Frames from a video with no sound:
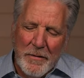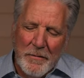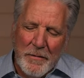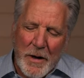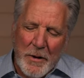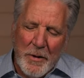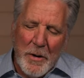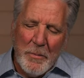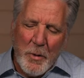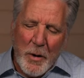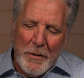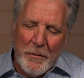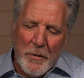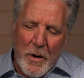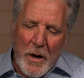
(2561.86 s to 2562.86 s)
Father, I
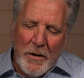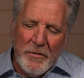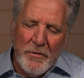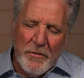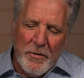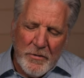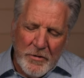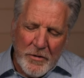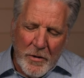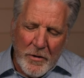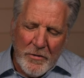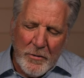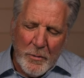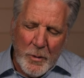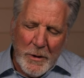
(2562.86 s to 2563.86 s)
pray for us as a
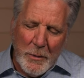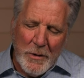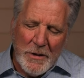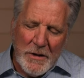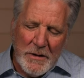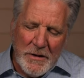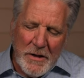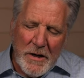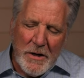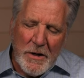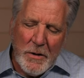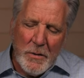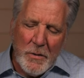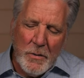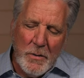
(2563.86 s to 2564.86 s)
church that we would
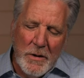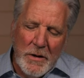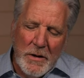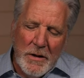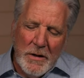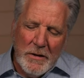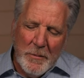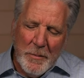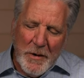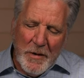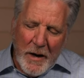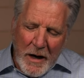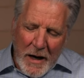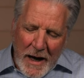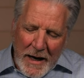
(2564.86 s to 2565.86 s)
continue to be
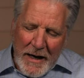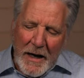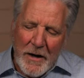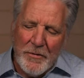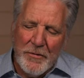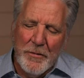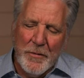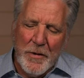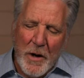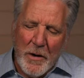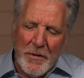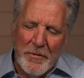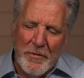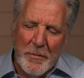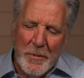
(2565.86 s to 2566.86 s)
the lighthouse you've
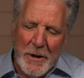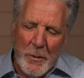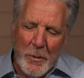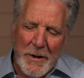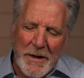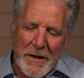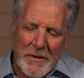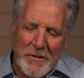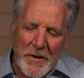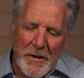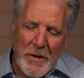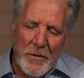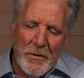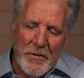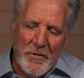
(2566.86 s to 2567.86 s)
called us to be. We'd
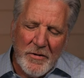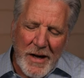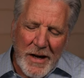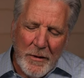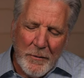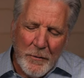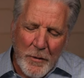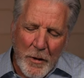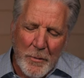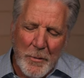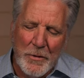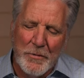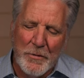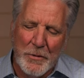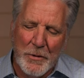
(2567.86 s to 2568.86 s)
continue to stand firm
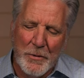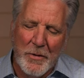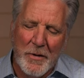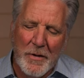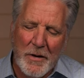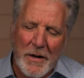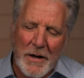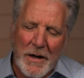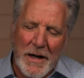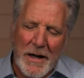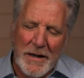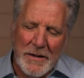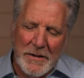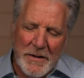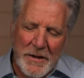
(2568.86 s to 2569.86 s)
on truth
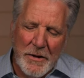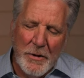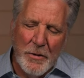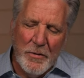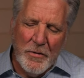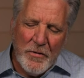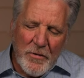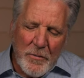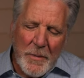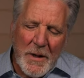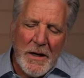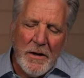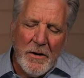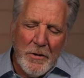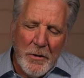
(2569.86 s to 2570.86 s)
and continue to
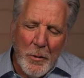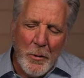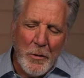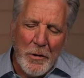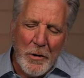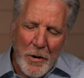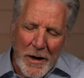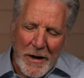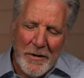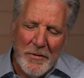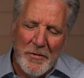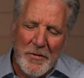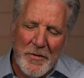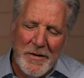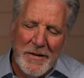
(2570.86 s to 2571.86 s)
speak your
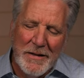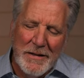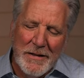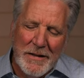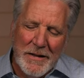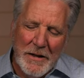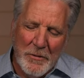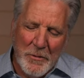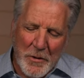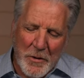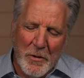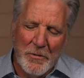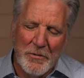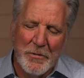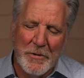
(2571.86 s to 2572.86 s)
grace into a
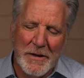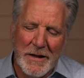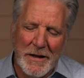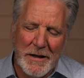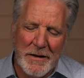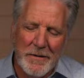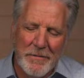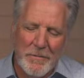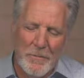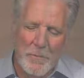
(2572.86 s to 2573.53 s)
culture in need.